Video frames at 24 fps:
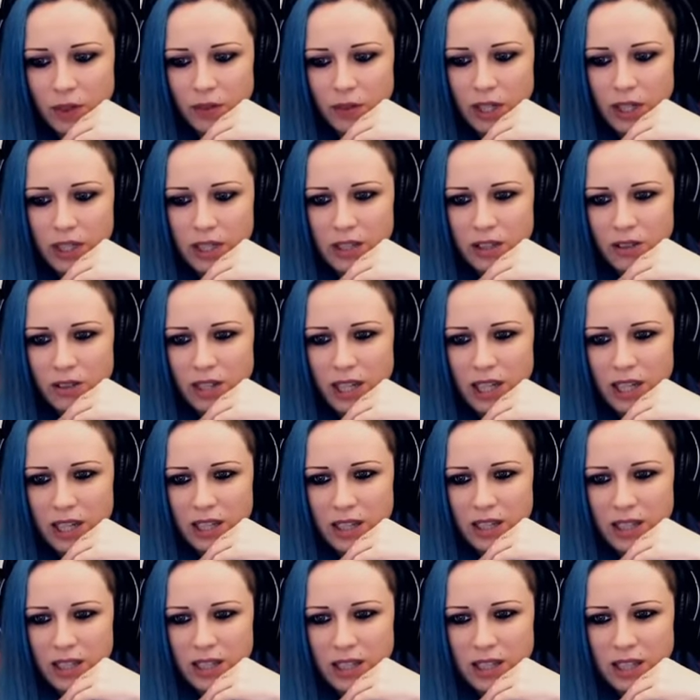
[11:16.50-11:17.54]
Right, it's on
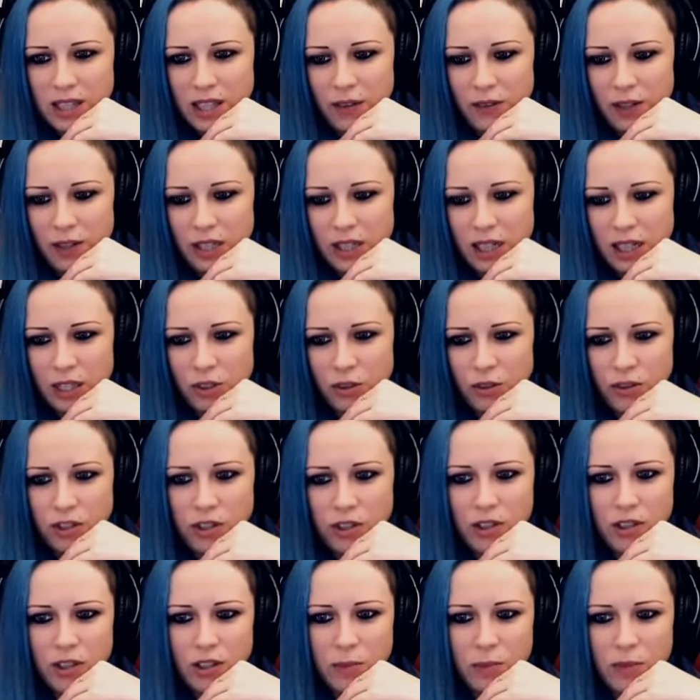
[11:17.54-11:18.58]
87. I don't
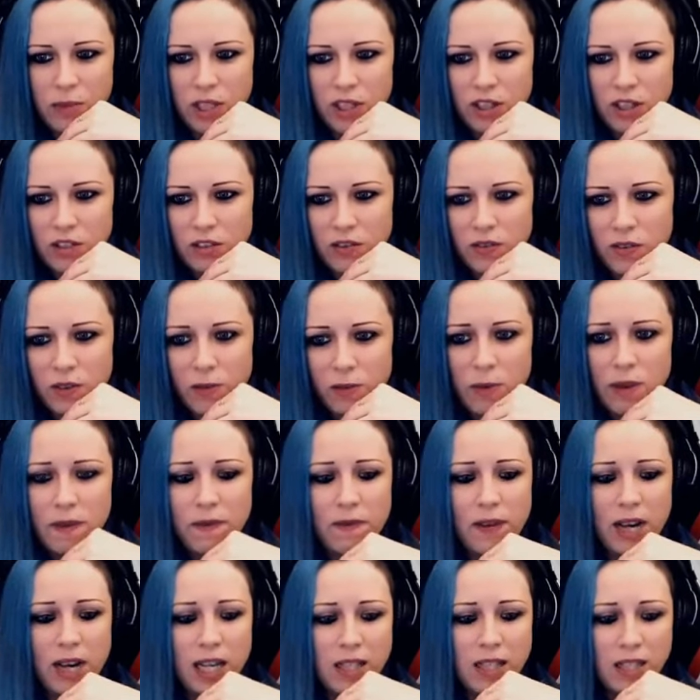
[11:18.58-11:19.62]
think so the minions will be
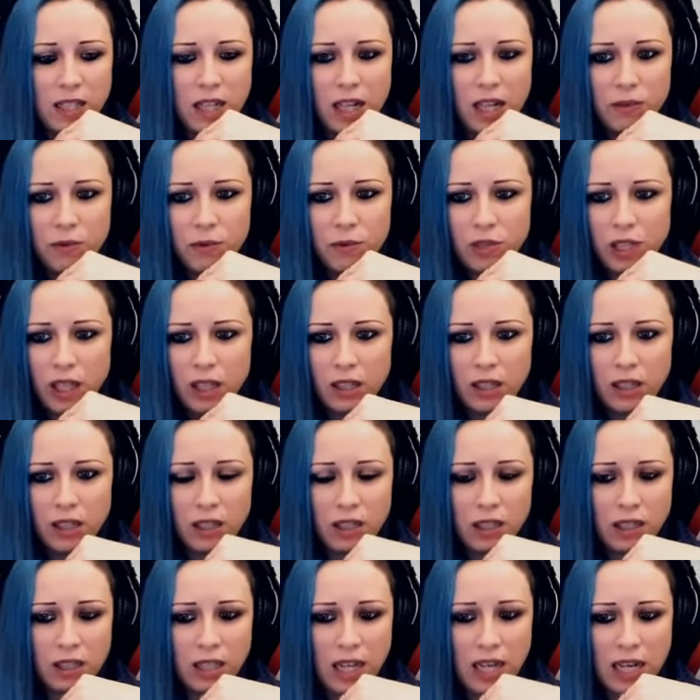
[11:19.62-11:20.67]
fast enough to get the
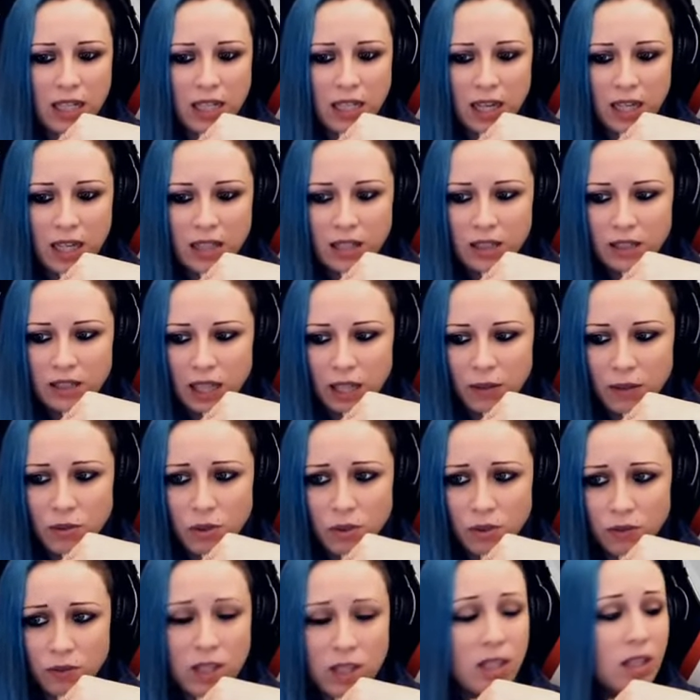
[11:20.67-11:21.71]
clan castle down,
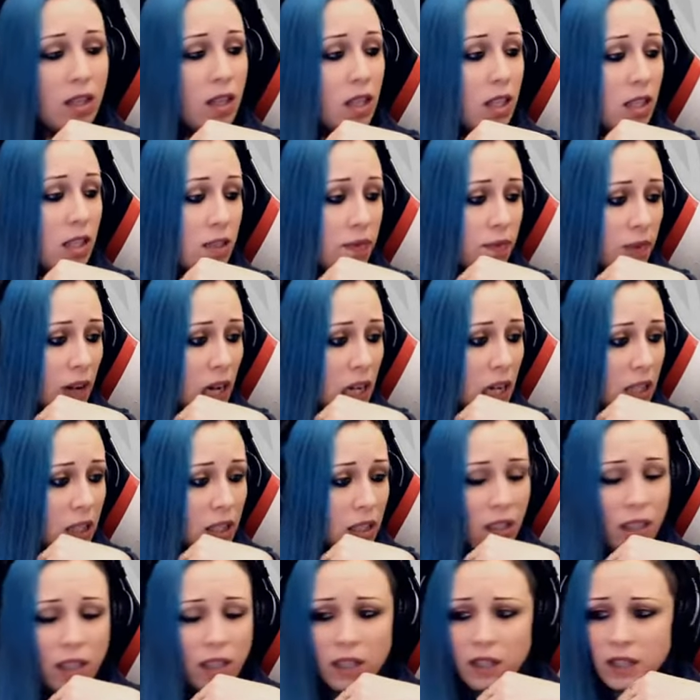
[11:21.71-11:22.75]
so it is
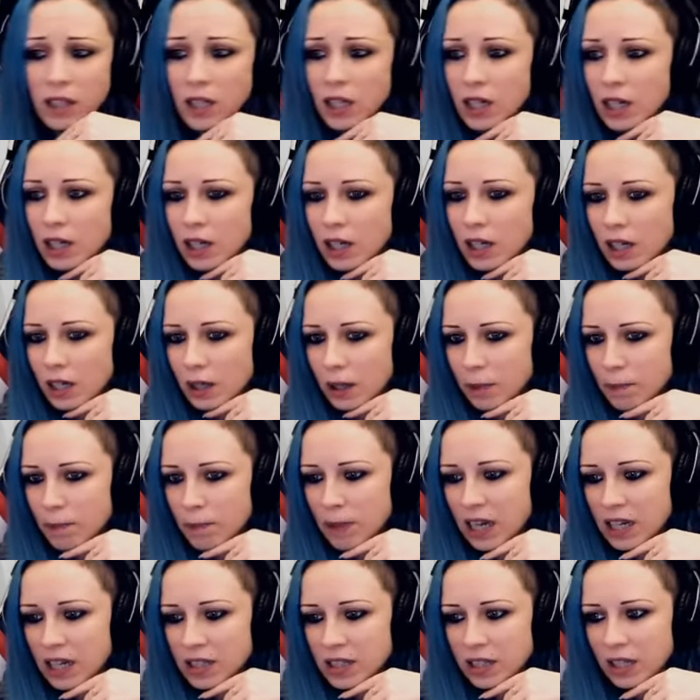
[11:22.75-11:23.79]
final. Uh, Oh,
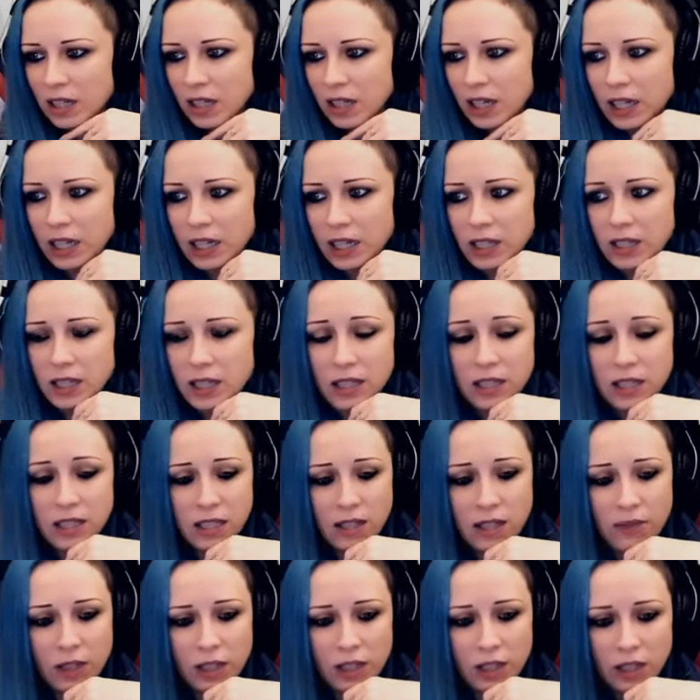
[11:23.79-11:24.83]
and
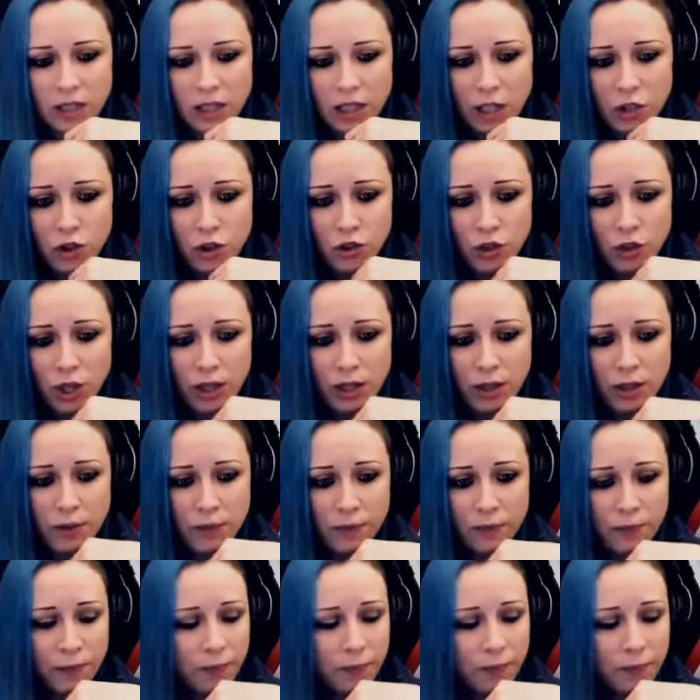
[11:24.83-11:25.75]
87. Nice try.